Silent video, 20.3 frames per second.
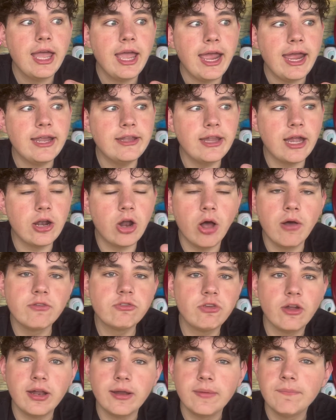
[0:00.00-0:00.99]
and then all of a
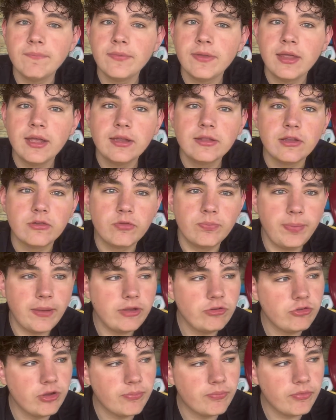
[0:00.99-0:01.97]
sudden, the
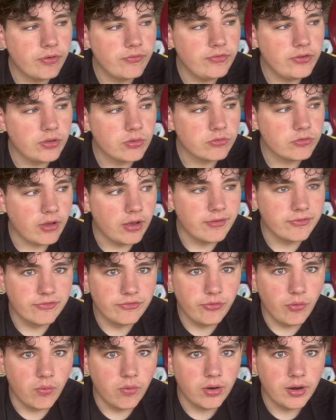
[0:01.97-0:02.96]
spaceship reveals a
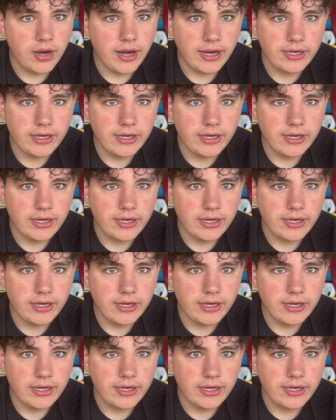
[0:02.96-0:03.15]
4,